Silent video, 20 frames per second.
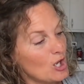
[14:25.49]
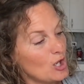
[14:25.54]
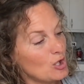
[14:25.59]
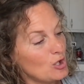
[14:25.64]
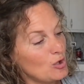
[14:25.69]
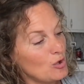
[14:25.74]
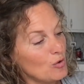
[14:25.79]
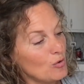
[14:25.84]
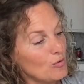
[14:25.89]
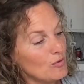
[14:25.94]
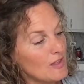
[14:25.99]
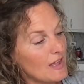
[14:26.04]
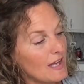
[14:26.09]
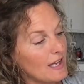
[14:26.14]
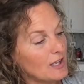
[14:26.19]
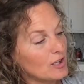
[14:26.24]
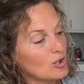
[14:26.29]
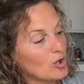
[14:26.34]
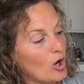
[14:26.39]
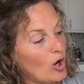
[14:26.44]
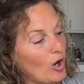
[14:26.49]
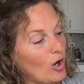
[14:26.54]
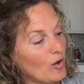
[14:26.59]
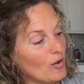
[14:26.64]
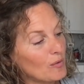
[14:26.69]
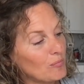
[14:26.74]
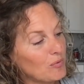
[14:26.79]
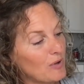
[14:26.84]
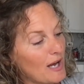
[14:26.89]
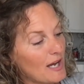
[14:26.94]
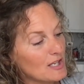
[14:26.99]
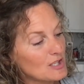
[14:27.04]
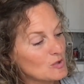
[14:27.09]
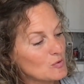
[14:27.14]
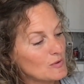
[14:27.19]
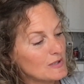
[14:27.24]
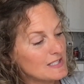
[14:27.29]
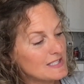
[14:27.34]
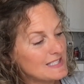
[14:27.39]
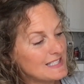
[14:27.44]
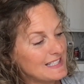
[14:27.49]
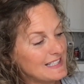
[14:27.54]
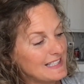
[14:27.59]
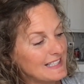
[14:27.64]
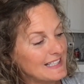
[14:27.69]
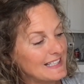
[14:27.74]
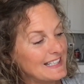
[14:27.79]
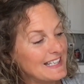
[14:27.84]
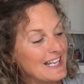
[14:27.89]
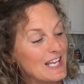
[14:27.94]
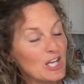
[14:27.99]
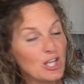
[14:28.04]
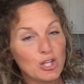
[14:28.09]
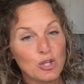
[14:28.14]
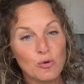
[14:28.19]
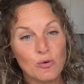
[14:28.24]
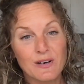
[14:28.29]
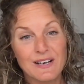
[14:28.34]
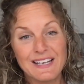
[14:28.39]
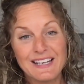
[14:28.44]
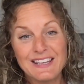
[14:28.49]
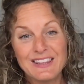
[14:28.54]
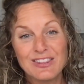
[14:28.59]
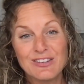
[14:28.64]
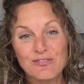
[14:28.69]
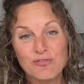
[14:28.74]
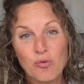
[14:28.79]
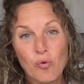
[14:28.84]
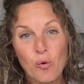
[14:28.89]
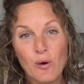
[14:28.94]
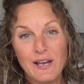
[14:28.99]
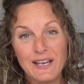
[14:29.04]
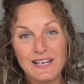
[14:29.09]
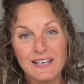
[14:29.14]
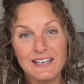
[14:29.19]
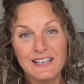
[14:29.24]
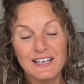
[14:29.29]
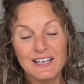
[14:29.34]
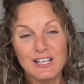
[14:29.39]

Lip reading: you then call the plot twist in, you are in the void.